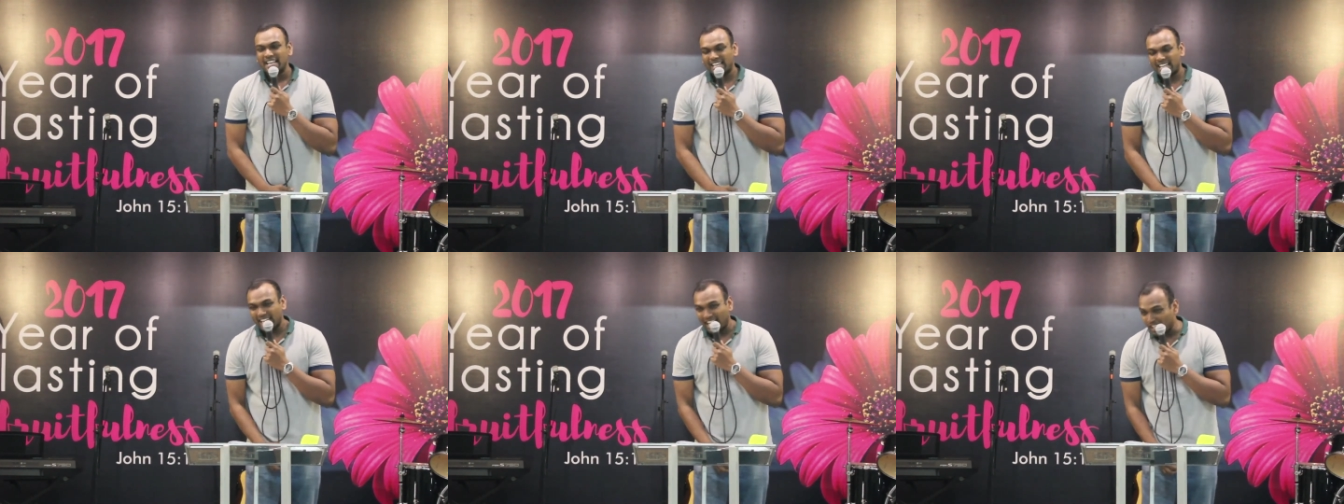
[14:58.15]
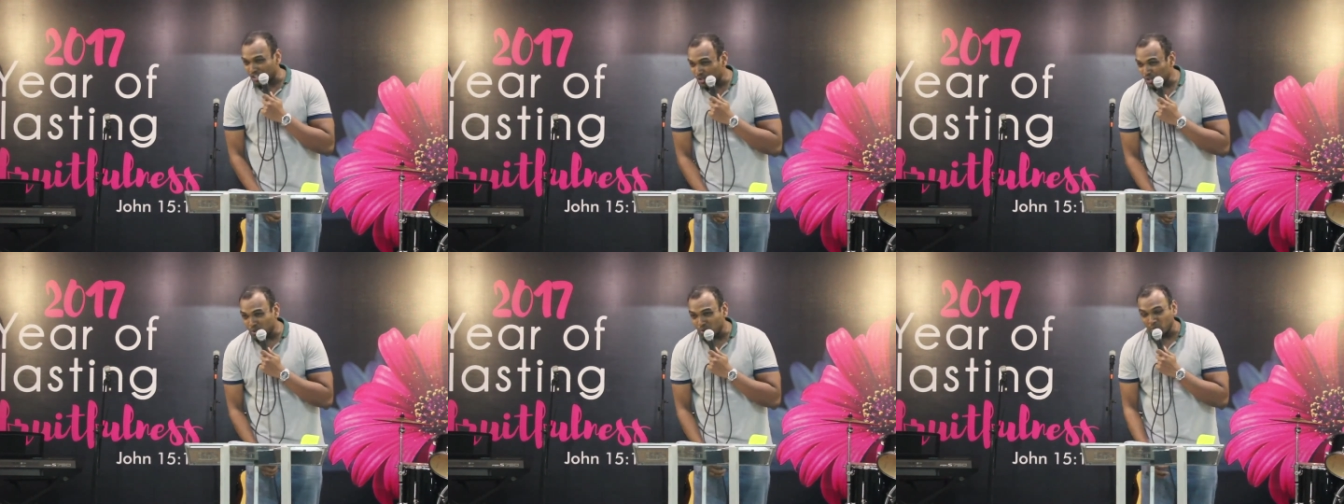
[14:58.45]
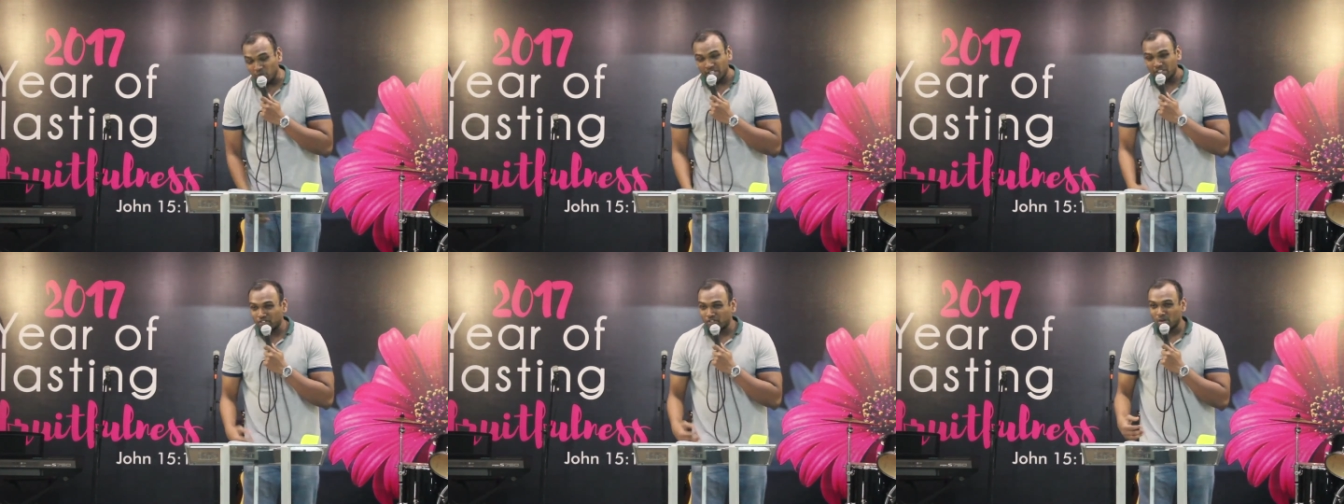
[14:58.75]
can you
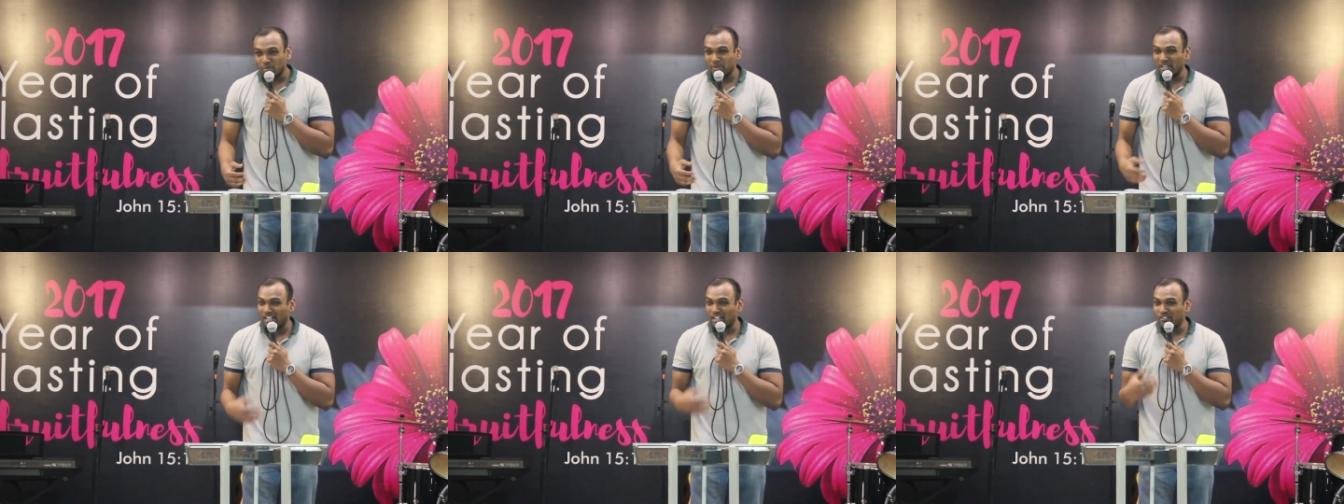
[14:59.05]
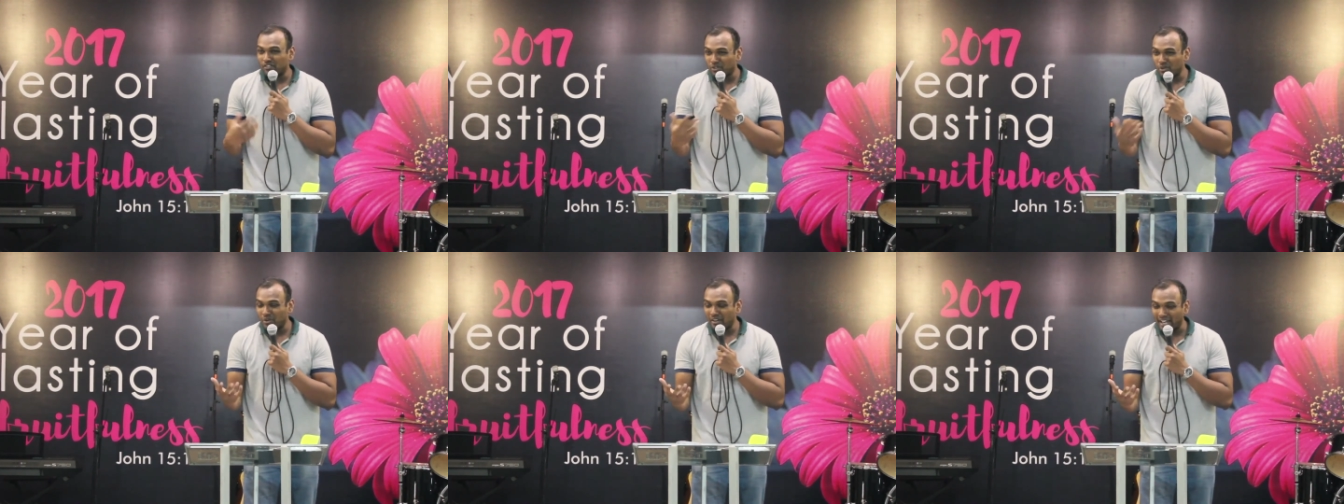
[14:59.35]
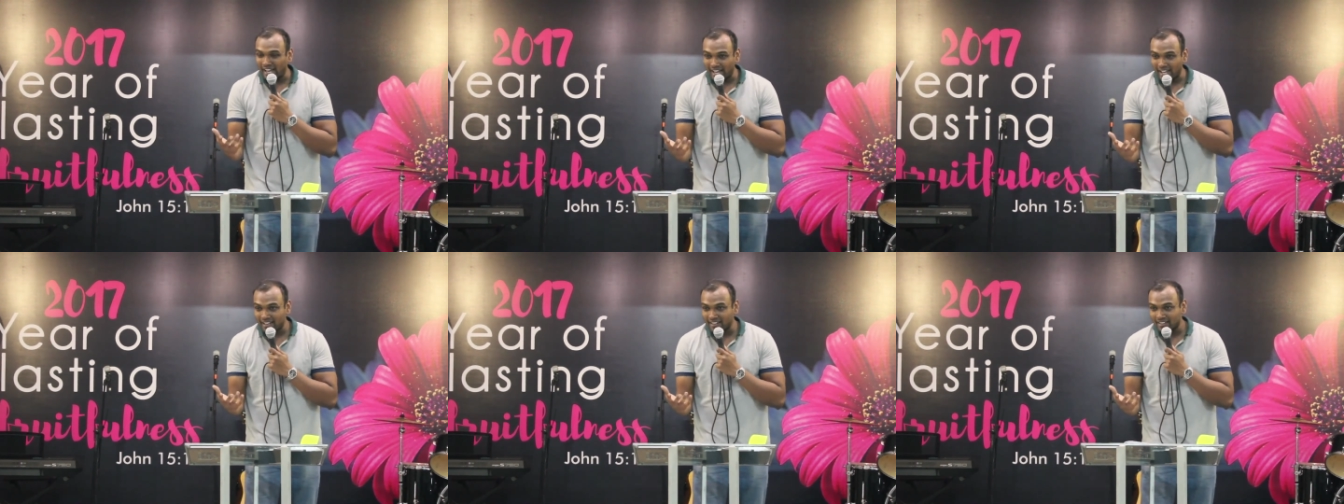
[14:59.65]
do it for me if you
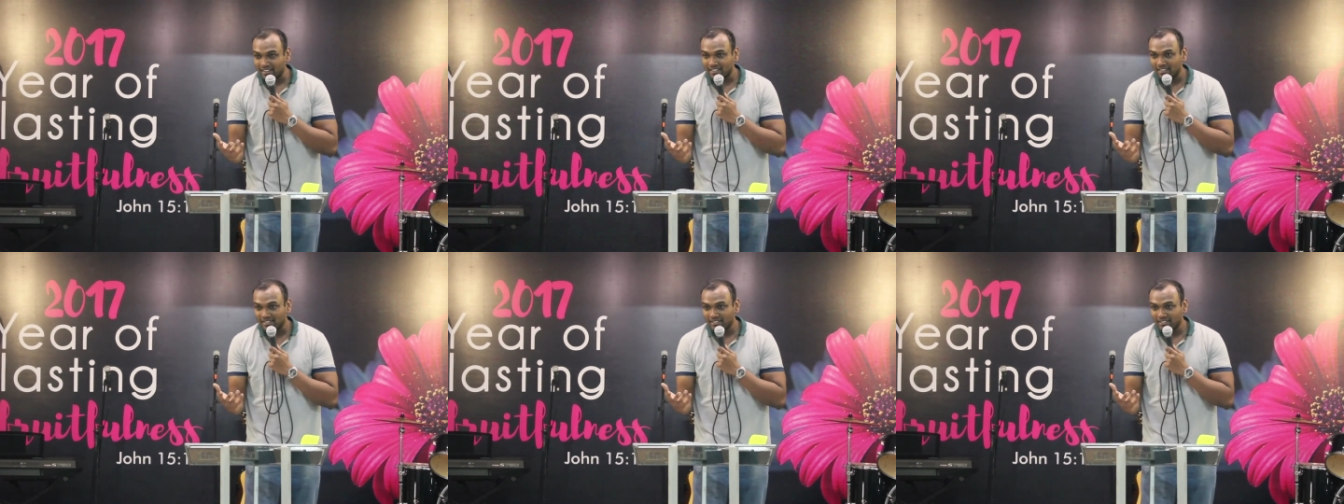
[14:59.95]
can?